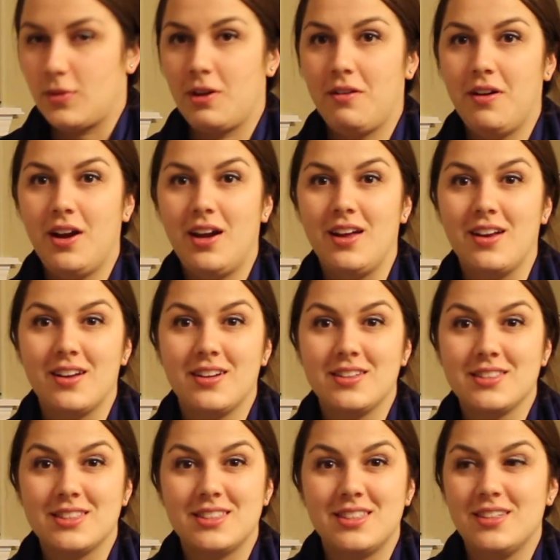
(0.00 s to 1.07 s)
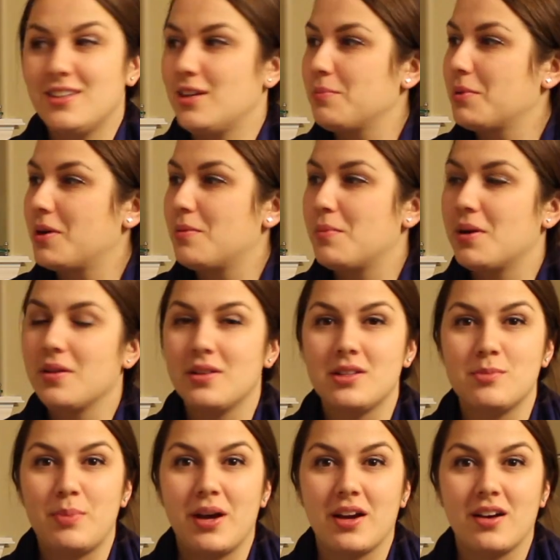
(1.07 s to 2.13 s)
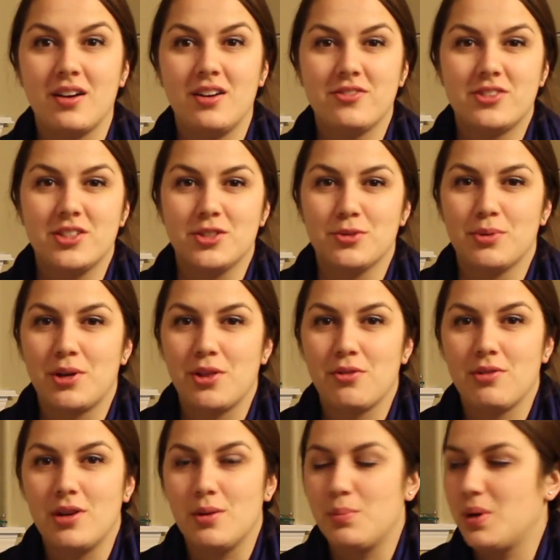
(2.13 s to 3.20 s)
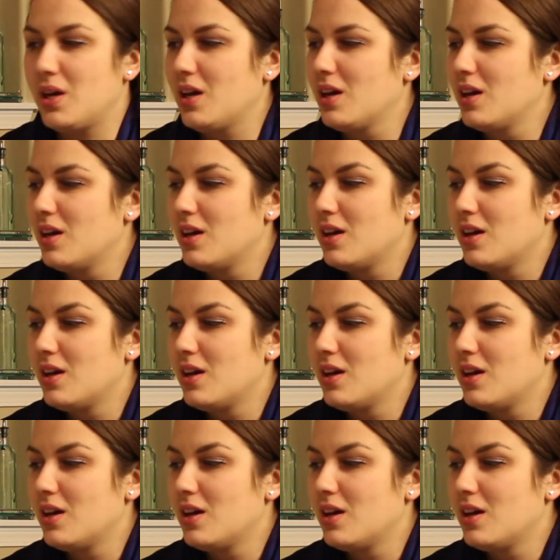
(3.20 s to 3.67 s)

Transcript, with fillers: Alright, sealed. I'm going to mail this back off to 23andMe.